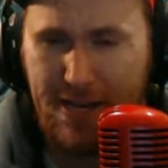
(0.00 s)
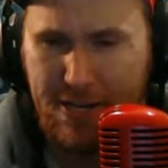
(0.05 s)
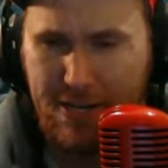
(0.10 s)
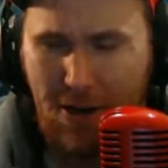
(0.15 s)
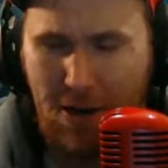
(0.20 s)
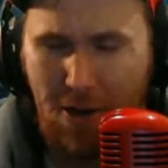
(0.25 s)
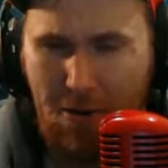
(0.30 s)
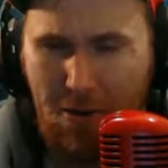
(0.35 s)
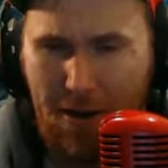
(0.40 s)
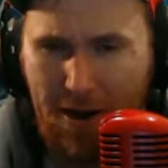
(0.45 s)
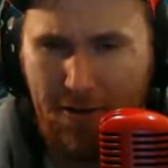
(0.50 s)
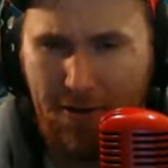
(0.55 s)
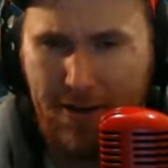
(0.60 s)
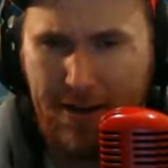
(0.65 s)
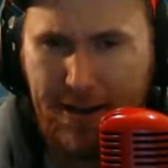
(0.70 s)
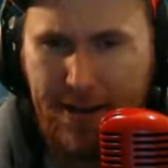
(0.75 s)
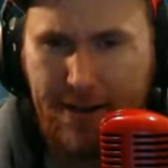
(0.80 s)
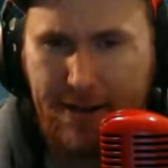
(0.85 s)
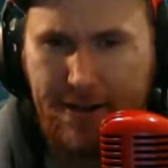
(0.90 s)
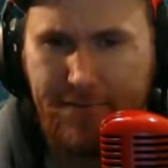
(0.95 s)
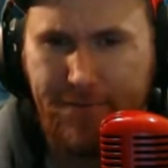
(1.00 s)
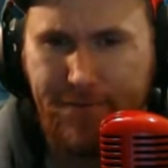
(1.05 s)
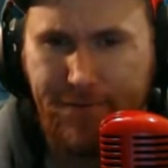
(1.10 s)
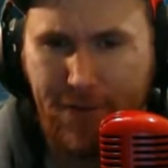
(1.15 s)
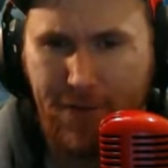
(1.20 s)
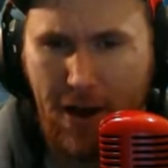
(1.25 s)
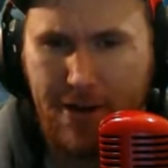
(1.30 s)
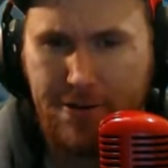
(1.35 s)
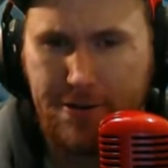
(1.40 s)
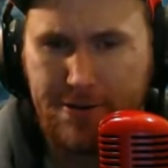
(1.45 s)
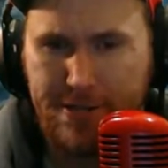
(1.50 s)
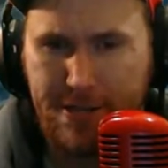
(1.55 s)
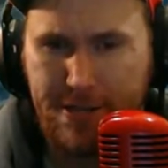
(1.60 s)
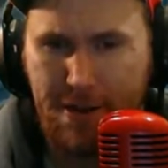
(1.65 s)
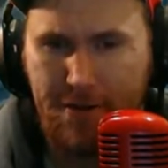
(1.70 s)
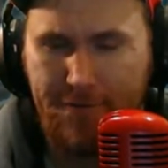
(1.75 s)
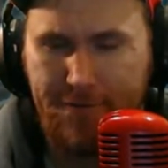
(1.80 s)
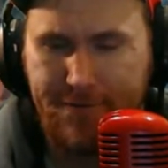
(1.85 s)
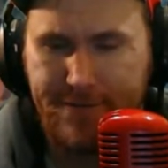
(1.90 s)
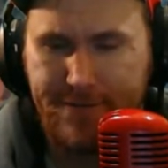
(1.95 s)
go out and find
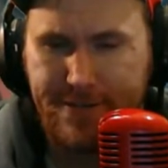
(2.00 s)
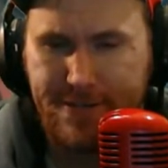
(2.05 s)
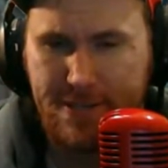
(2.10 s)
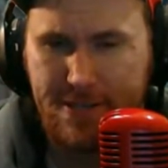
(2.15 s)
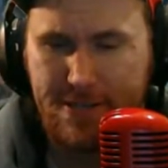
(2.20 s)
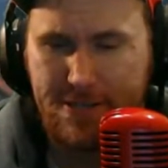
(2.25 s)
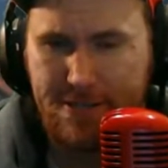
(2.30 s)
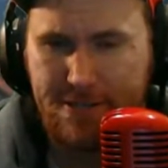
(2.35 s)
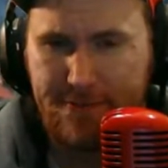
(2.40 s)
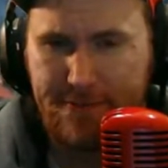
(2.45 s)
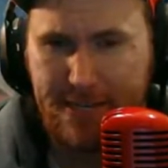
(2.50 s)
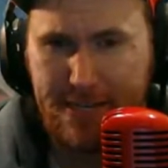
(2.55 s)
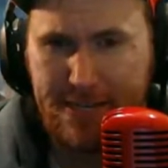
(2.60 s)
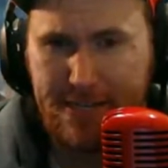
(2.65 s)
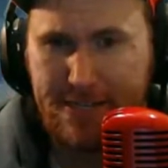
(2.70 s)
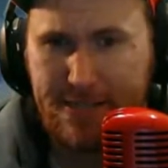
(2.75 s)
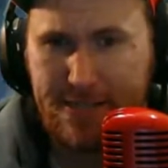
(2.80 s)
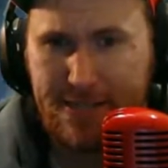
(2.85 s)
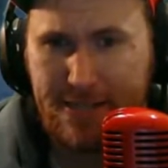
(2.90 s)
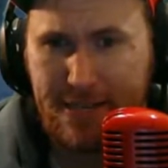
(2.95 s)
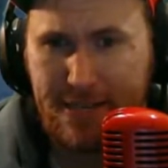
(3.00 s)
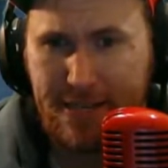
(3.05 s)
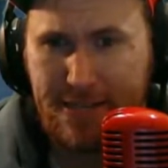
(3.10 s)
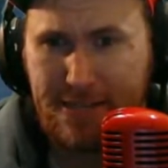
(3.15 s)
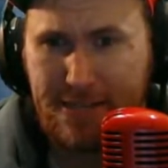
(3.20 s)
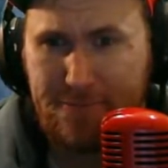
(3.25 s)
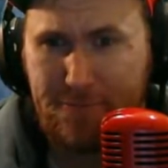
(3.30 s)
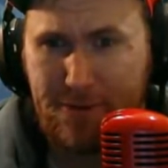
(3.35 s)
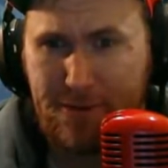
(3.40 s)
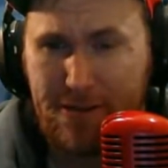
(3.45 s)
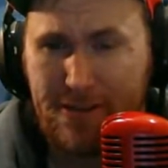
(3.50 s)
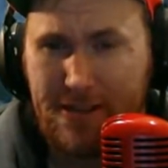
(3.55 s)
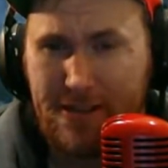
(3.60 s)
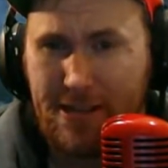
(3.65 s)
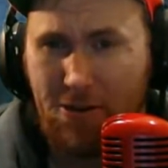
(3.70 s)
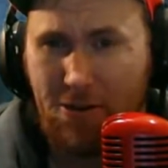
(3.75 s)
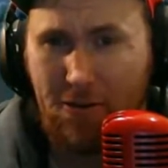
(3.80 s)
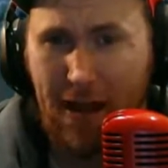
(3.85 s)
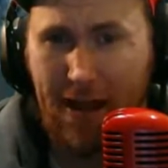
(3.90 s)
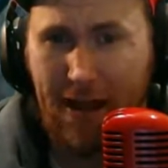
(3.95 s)
yourself some decent things, but they
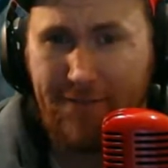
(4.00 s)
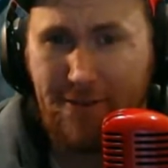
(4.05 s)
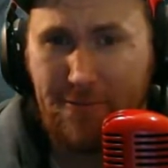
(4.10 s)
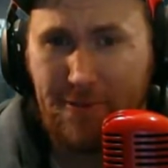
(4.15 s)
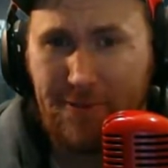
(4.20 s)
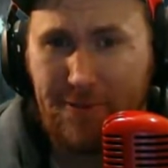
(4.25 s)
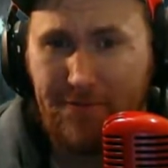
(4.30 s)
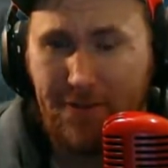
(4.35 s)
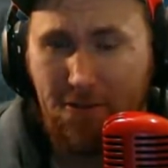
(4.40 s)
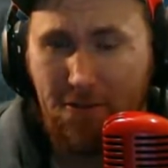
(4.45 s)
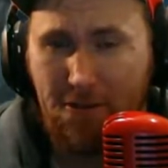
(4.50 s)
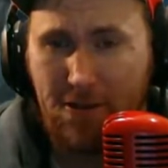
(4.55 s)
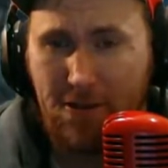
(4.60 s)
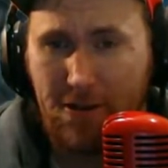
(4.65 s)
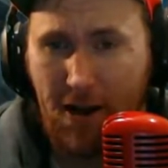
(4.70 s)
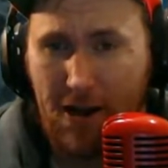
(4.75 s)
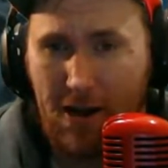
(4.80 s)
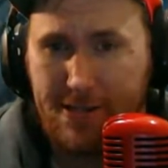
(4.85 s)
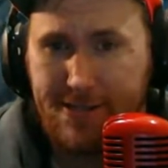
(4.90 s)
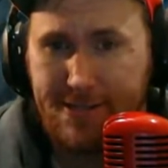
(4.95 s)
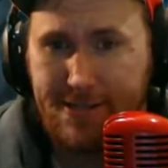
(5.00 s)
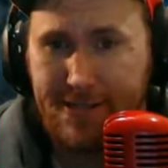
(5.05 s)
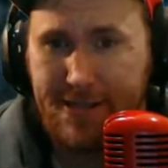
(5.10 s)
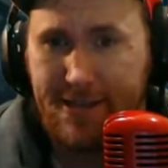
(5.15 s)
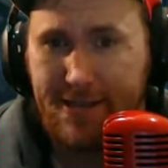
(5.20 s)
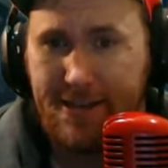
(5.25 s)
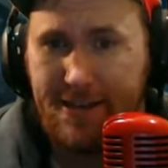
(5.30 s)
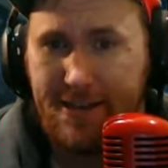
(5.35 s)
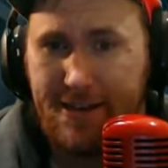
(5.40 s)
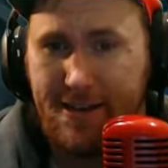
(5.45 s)
don't have to be very costly.